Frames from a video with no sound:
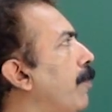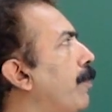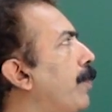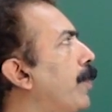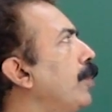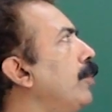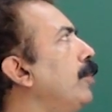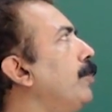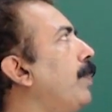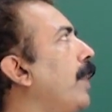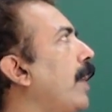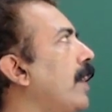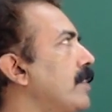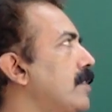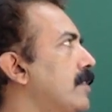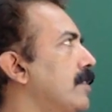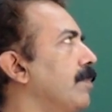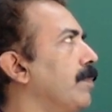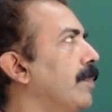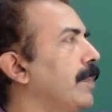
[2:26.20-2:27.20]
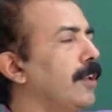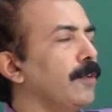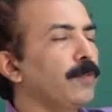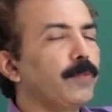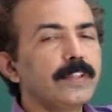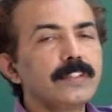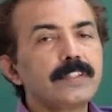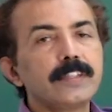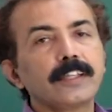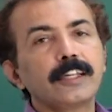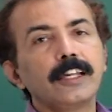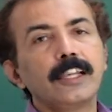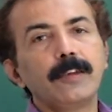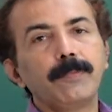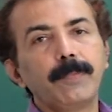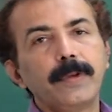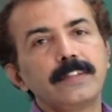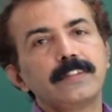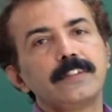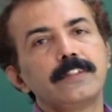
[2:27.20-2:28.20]
Protoplasm, the physical
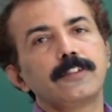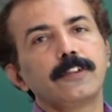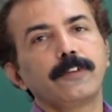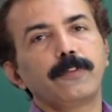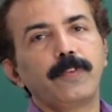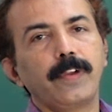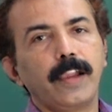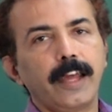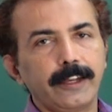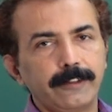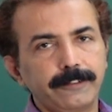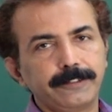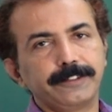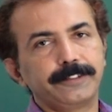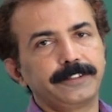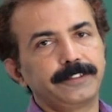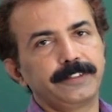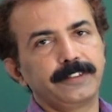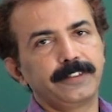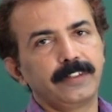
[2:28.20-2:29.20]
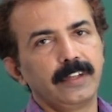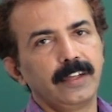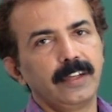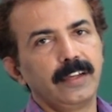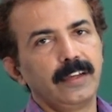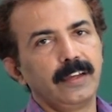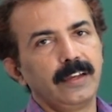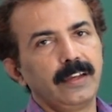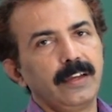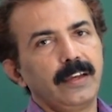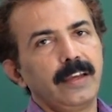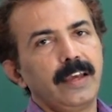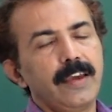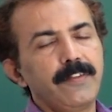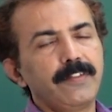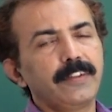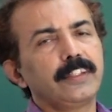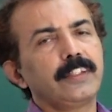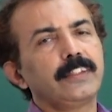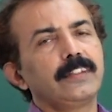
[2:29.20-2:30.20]
basis of life.
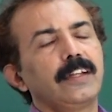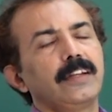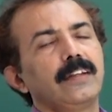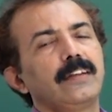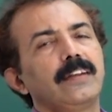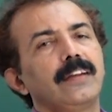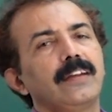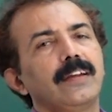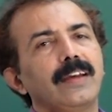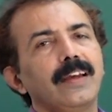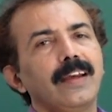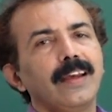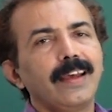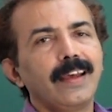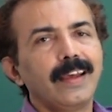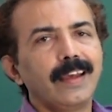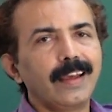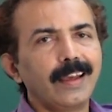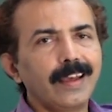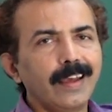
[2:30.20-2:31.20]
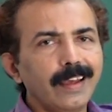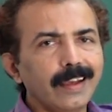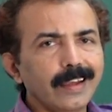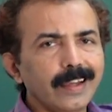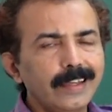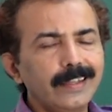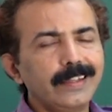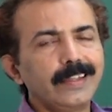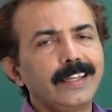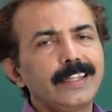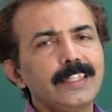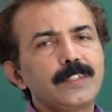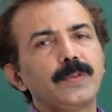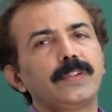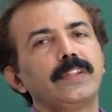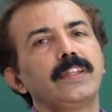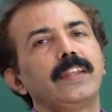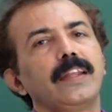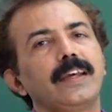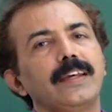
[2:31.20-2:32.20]
Everything that contains
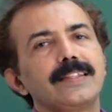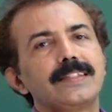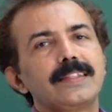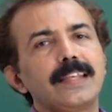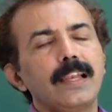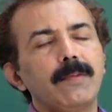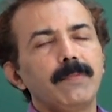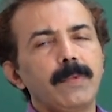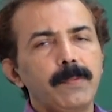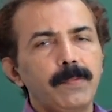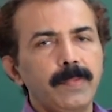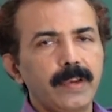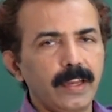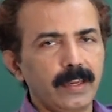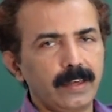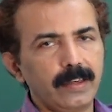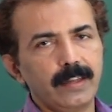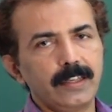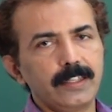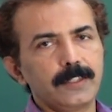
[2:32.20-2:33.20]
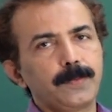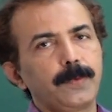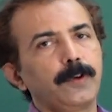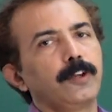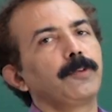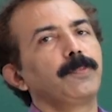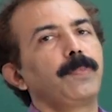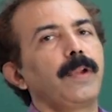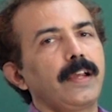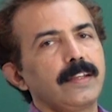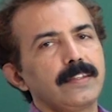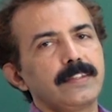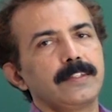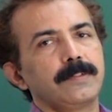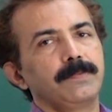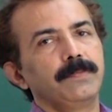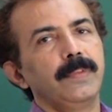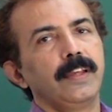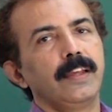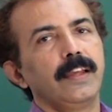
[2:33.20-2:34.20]
within a cell membrane is
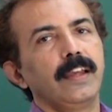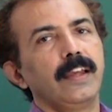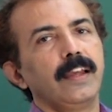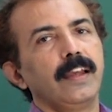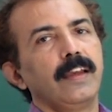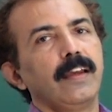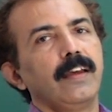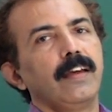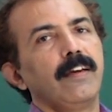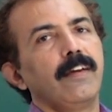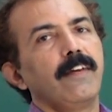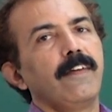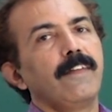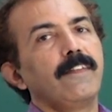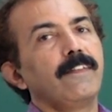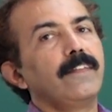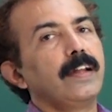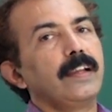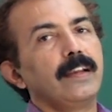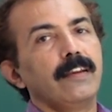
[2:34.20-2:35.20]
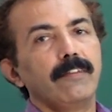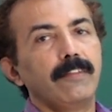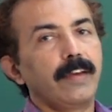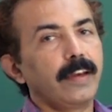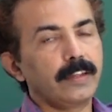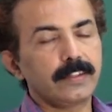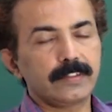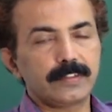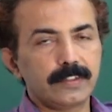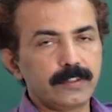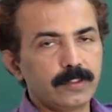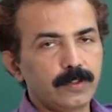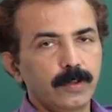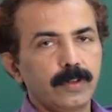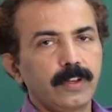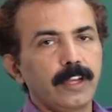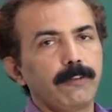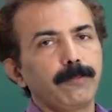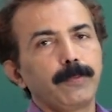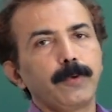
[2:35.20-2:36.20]
protoplasm. Well, viruses
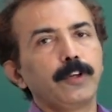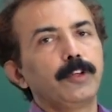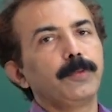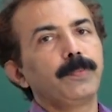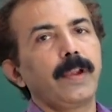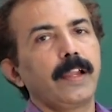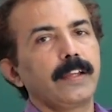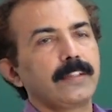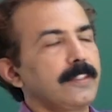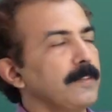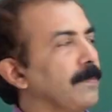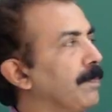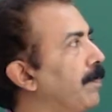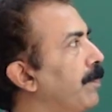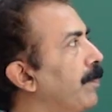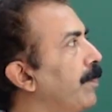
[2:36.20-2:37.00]
don't have protoplasm.